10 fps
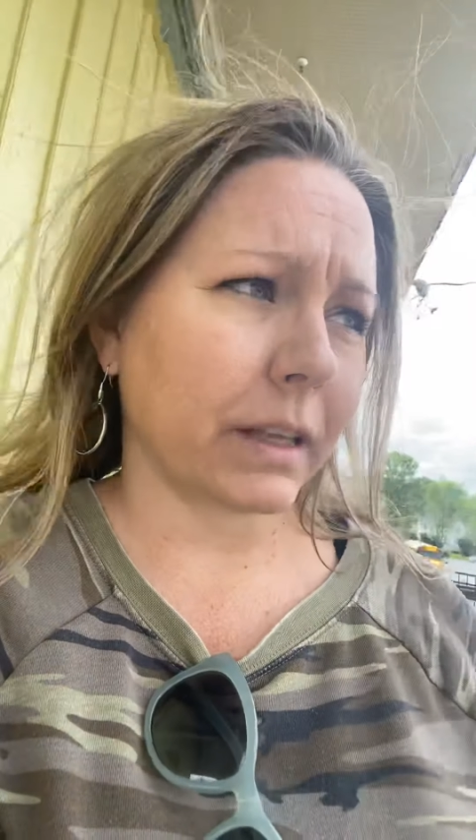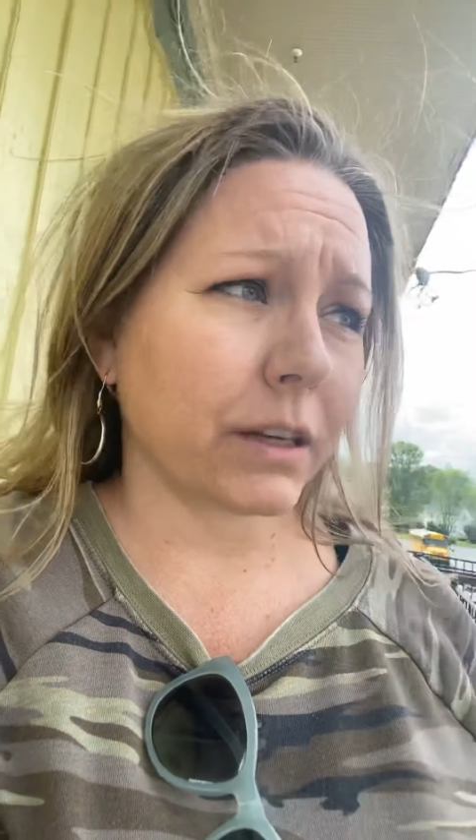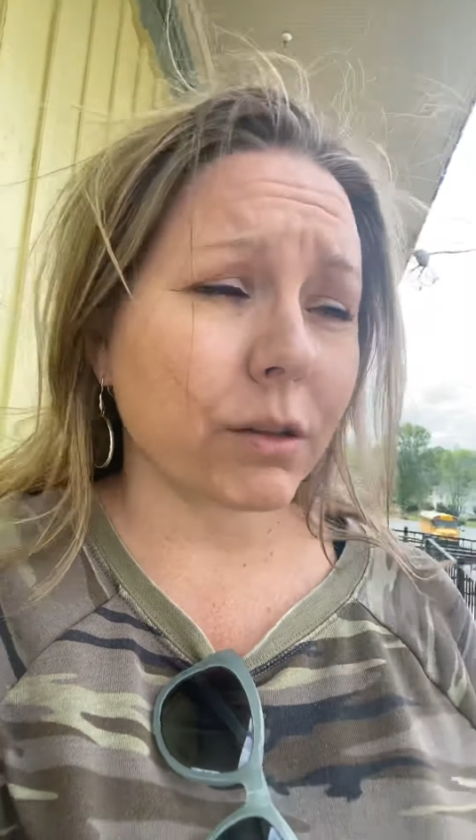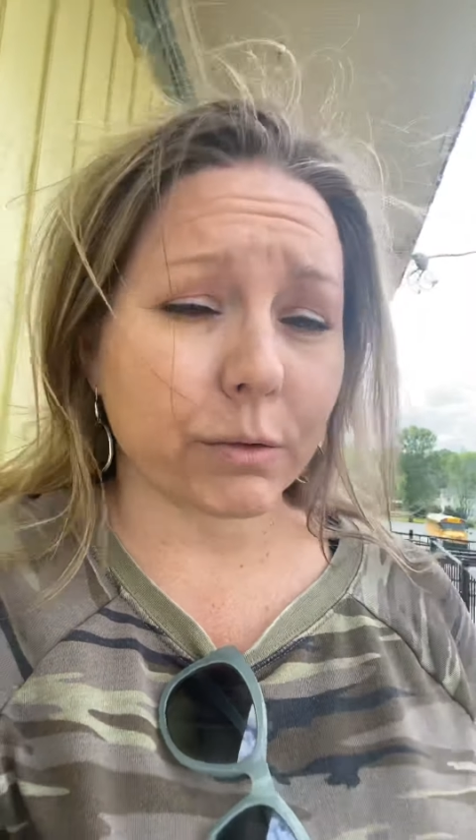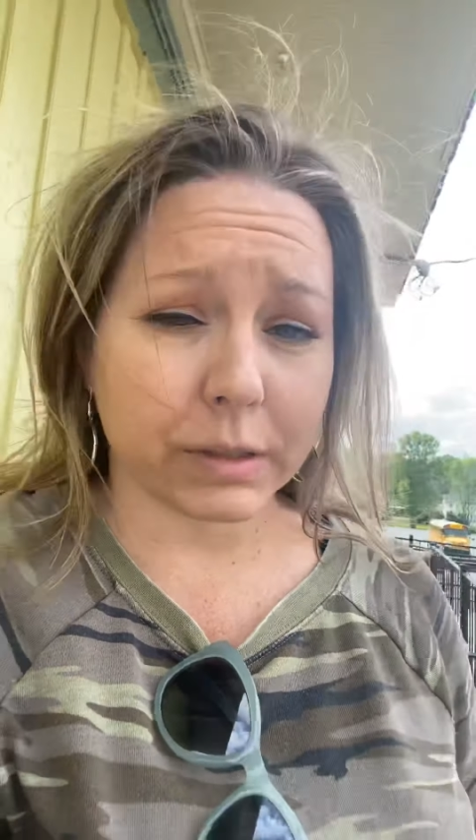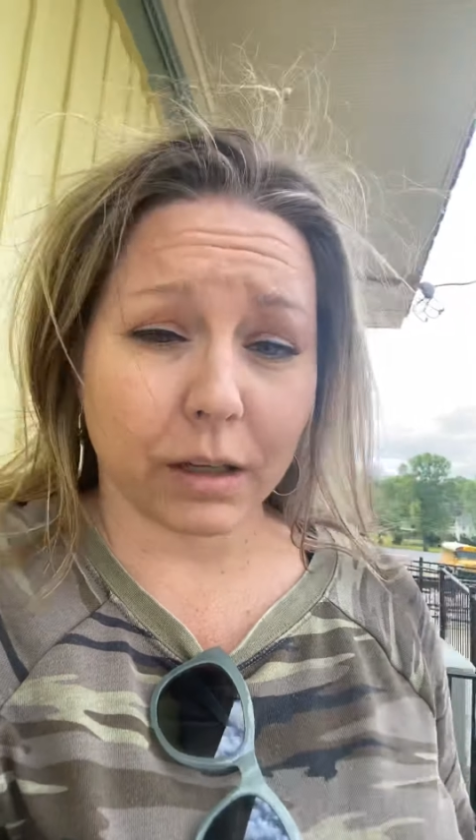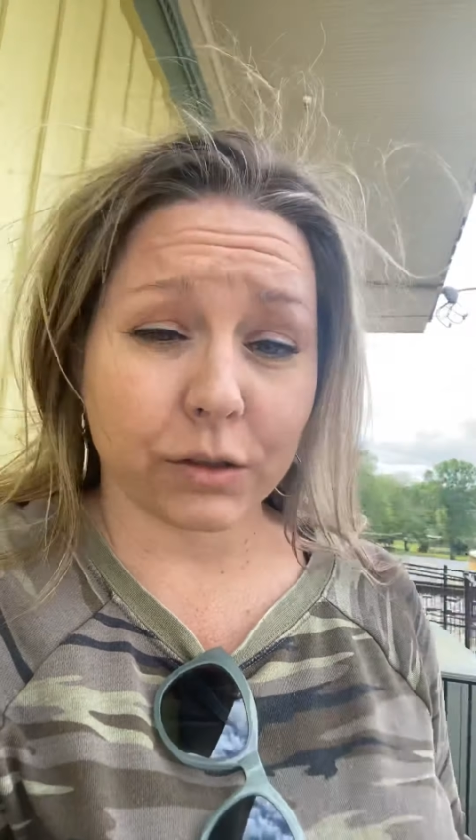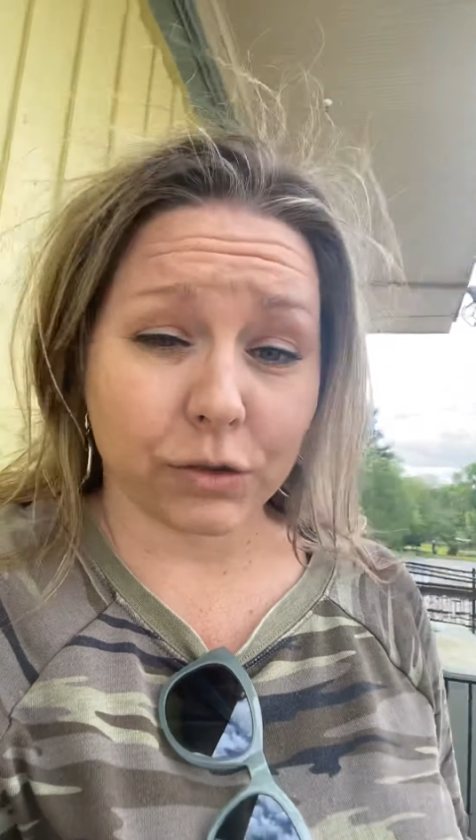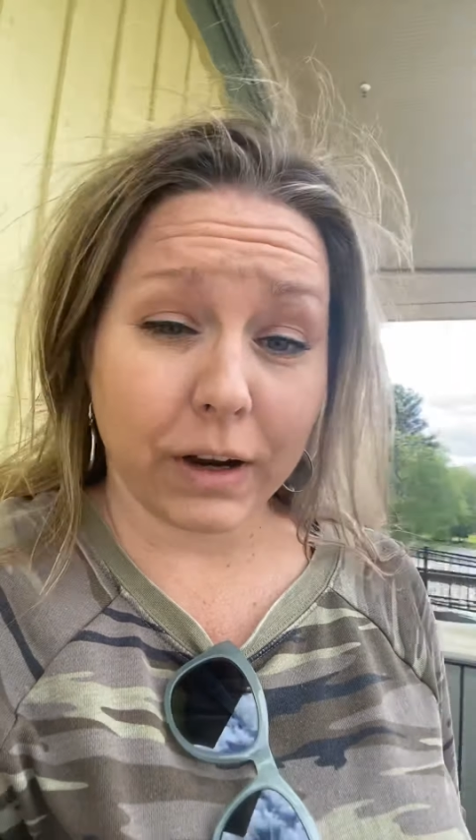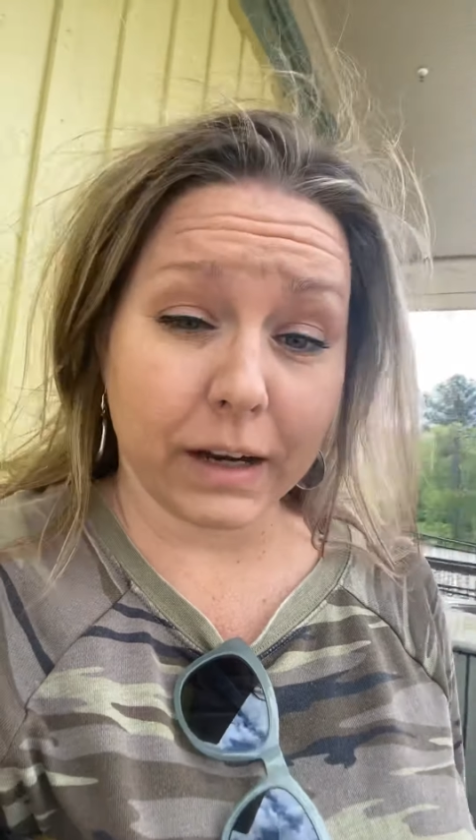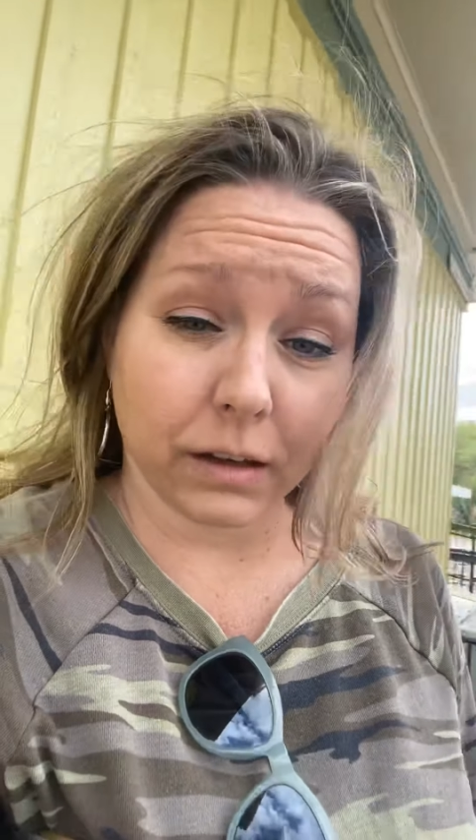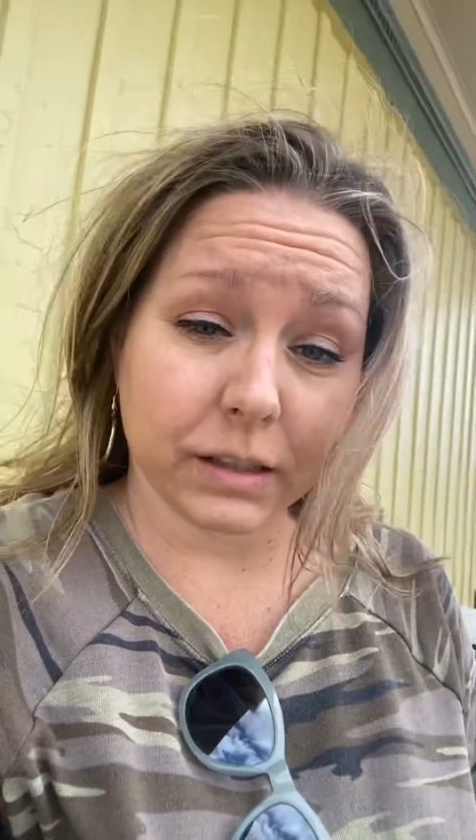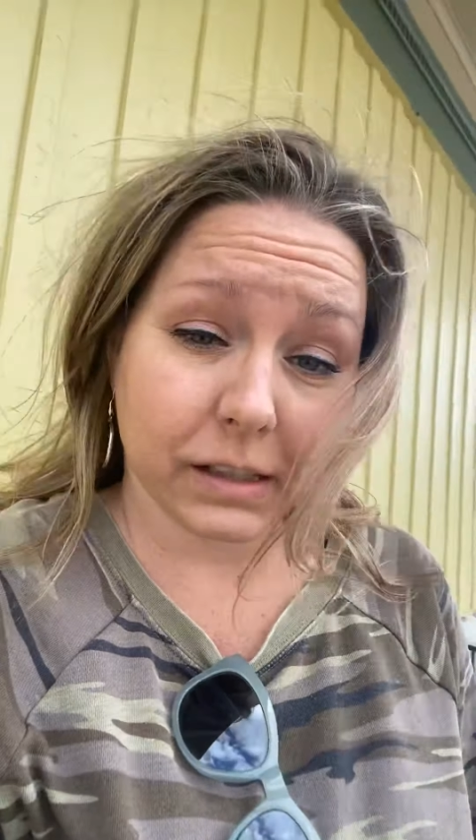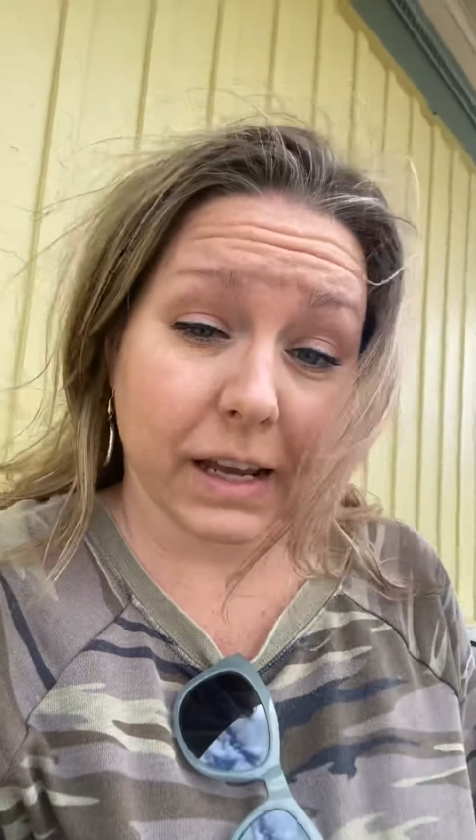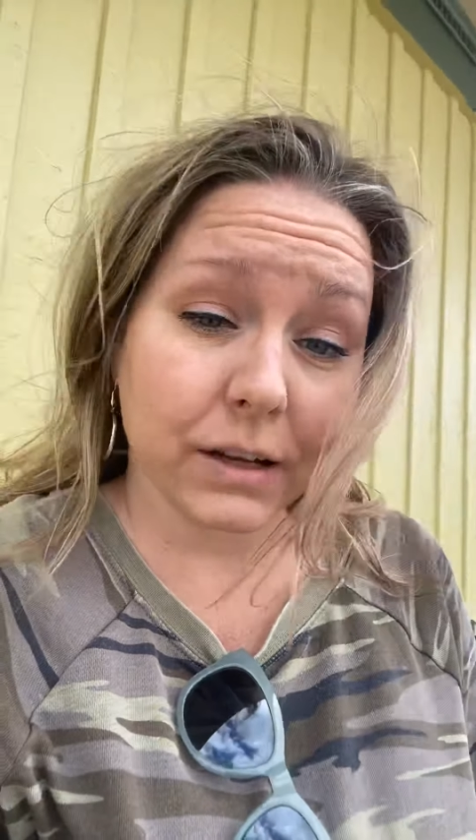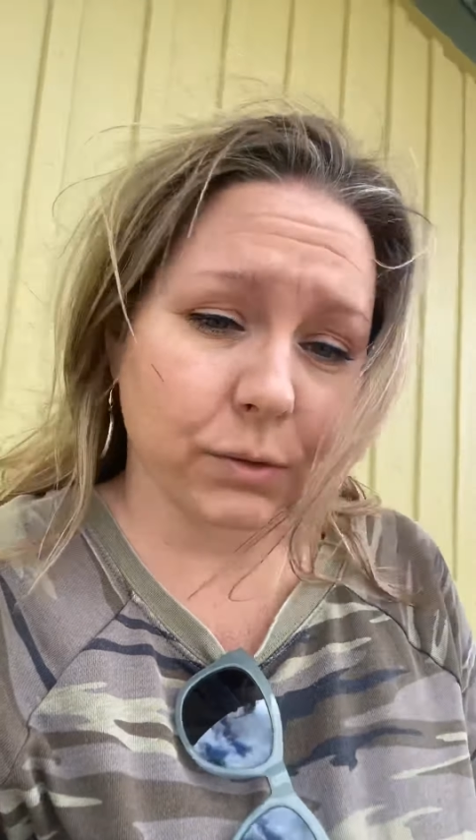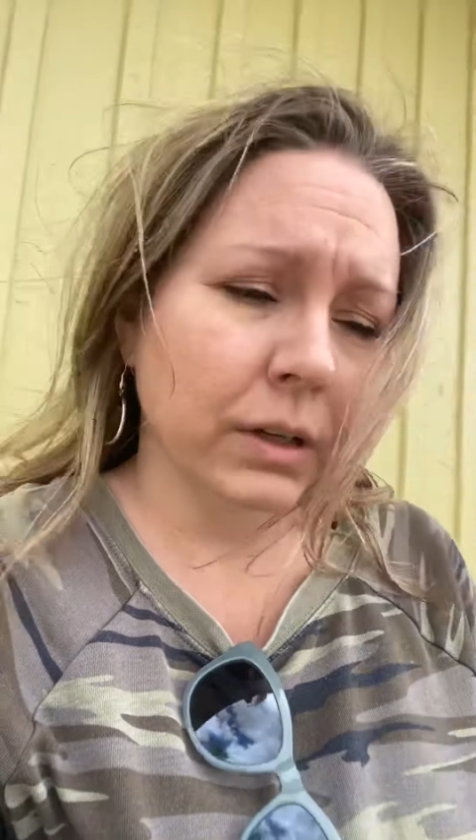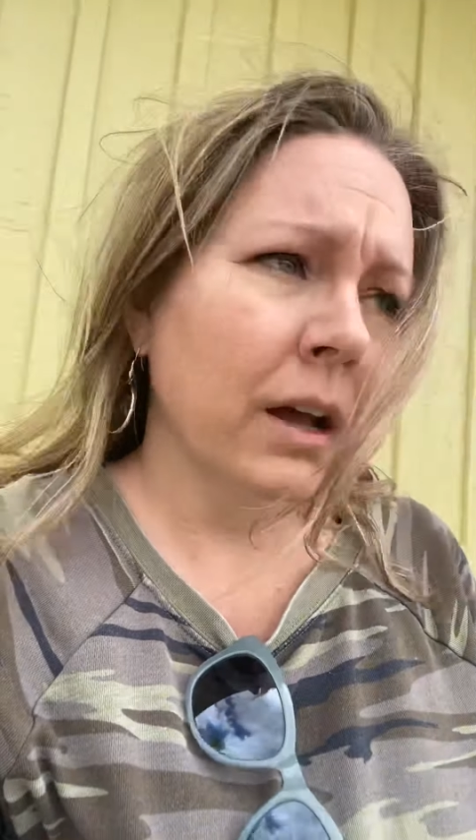They knew there was another train on the schedule,